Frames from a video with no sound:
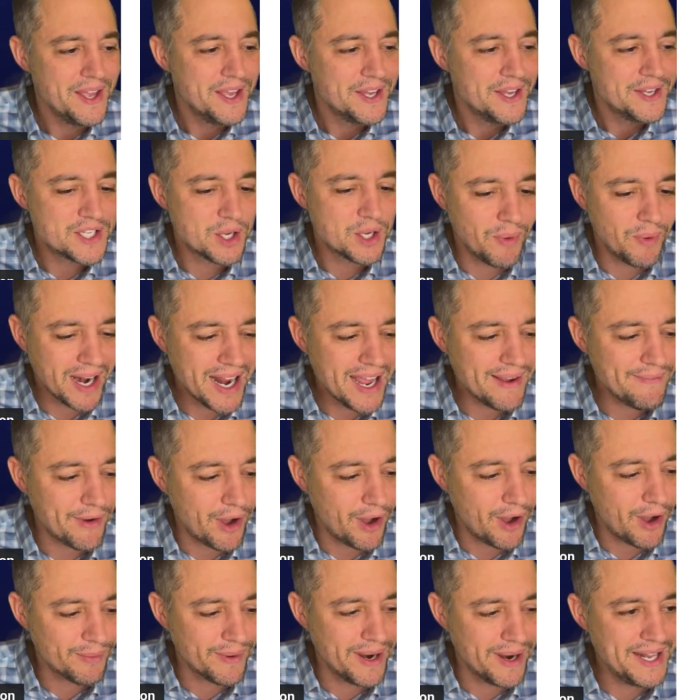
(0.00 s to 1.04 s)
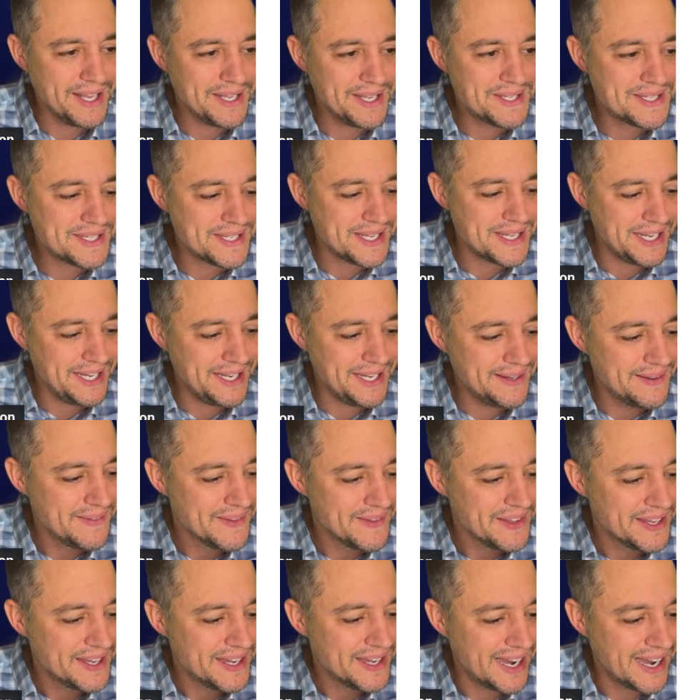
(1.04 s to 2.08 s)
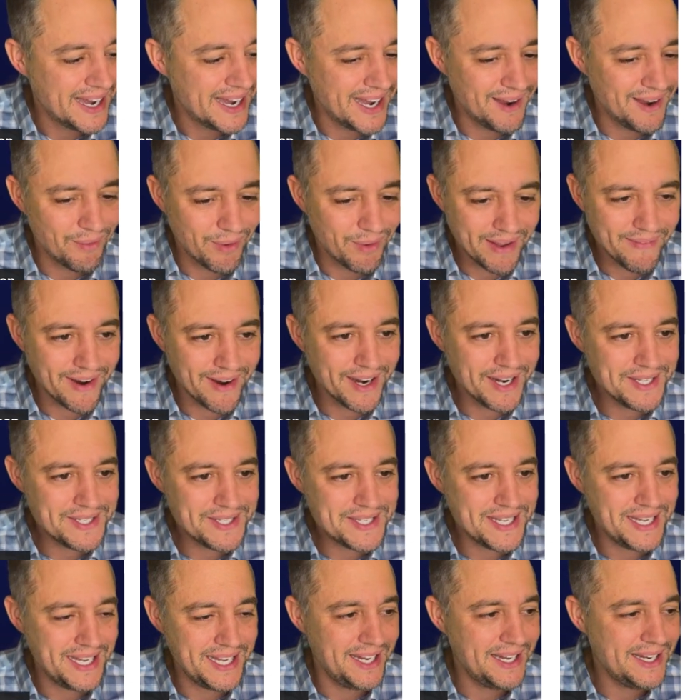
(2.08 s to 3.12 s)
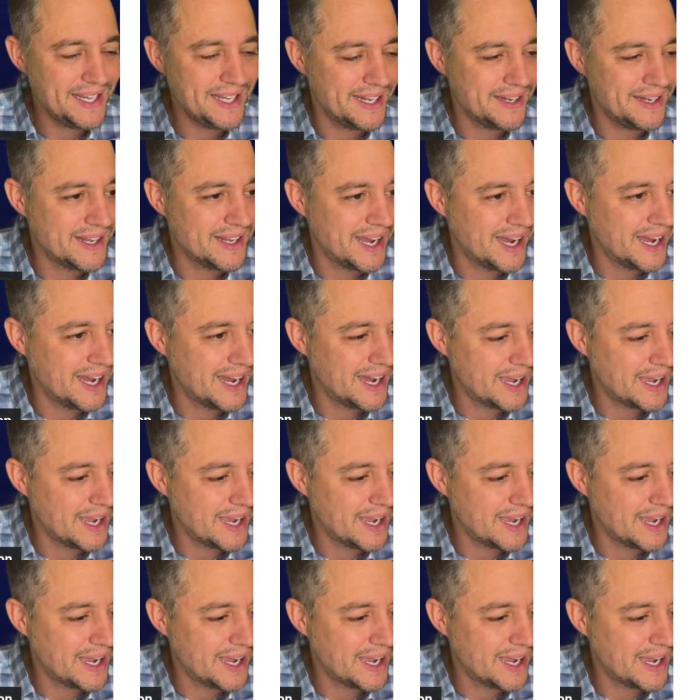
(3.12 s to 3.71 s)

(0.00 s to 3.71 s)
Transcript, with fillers: So what I've already seen, uh, what I've already seen, and uh,